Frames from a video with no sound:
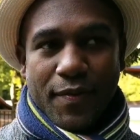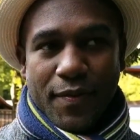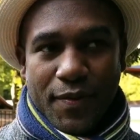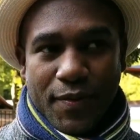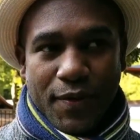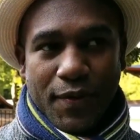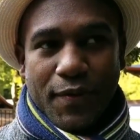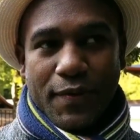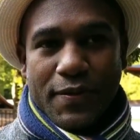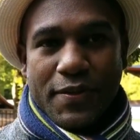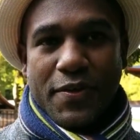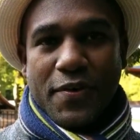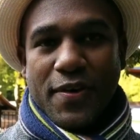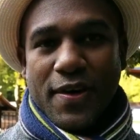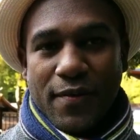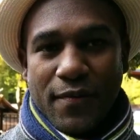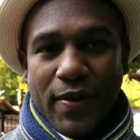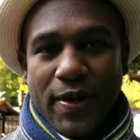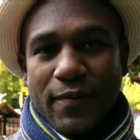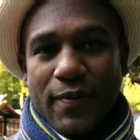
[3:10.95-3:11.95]
don't turn
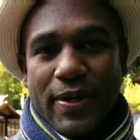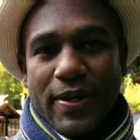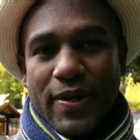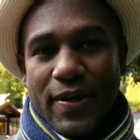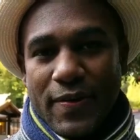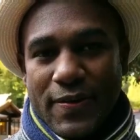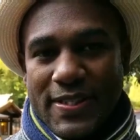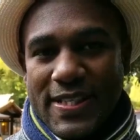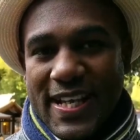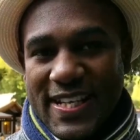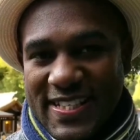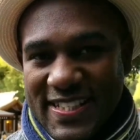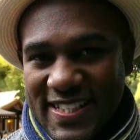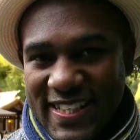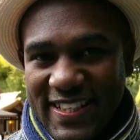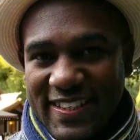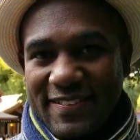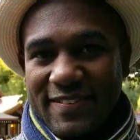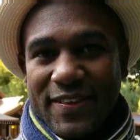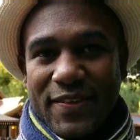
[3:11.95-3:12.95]
away without
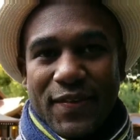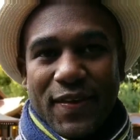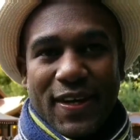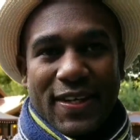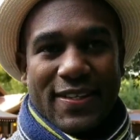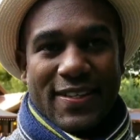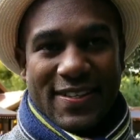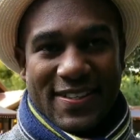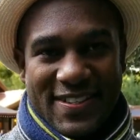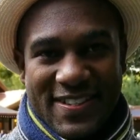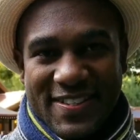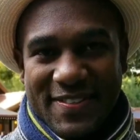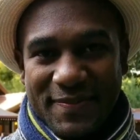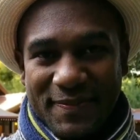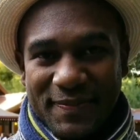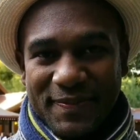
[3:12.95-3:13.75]
testing the waters.